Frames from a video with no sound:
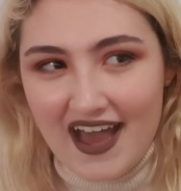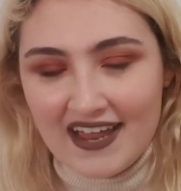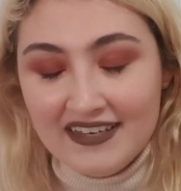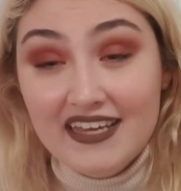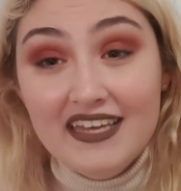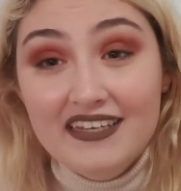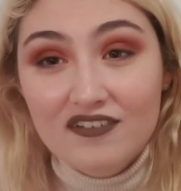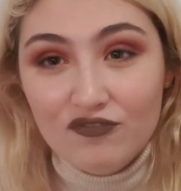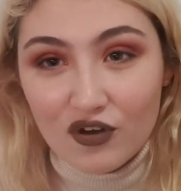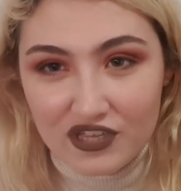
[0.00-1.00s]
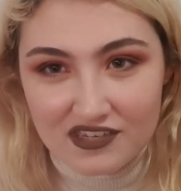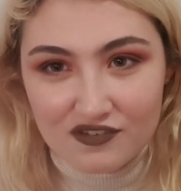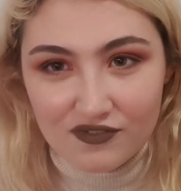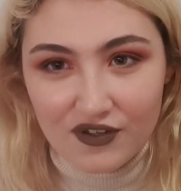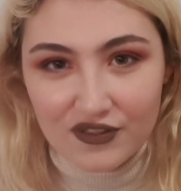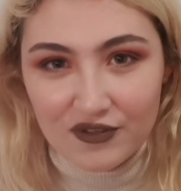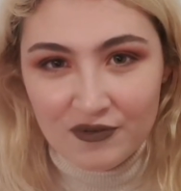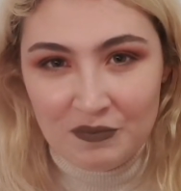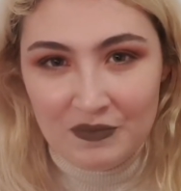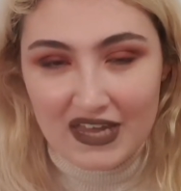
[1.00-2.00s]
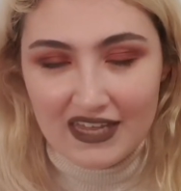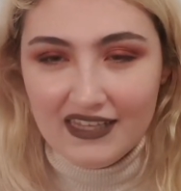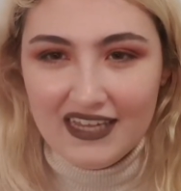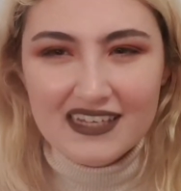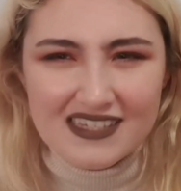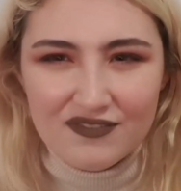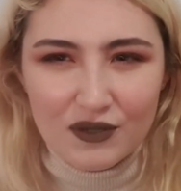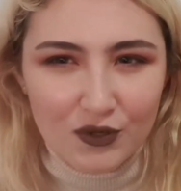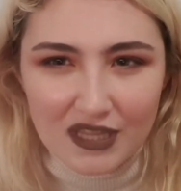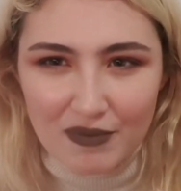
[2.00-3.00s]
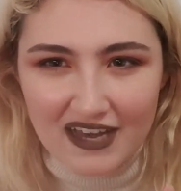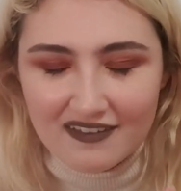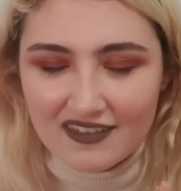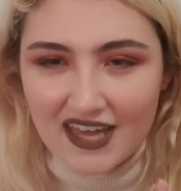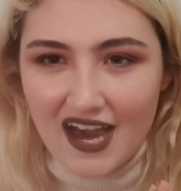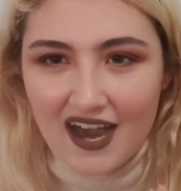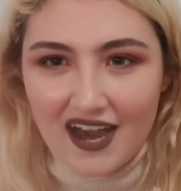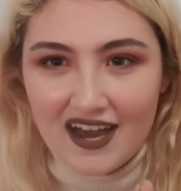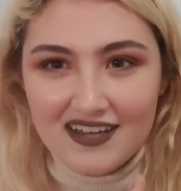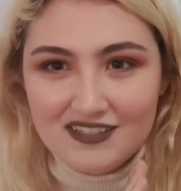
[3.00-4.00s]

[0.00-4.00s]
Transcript: and he did voices for them, like as if they were in the back of the car.